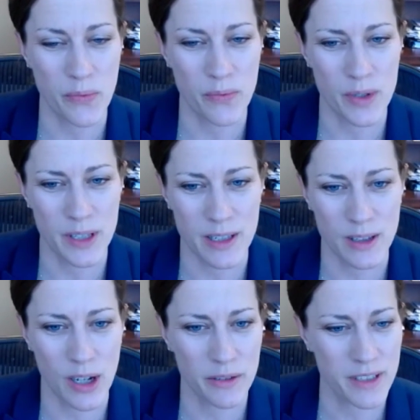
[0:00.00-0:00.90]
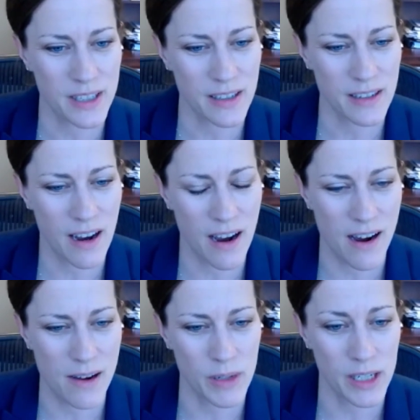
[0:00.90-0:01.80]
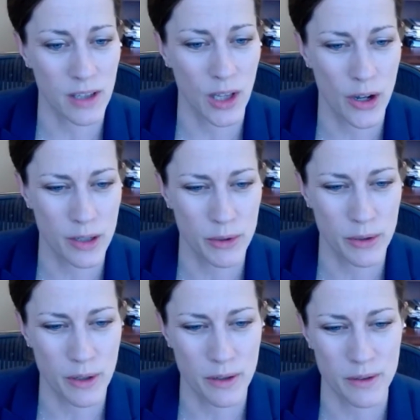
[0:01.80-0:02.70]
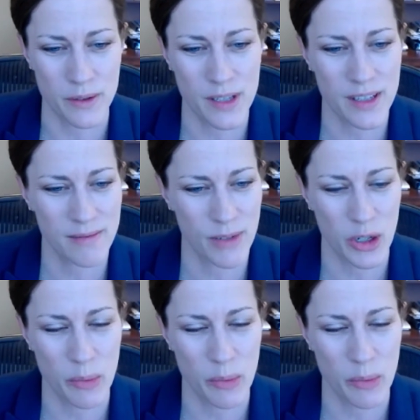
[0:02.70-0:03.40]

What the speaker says: really lofty and laudable goals,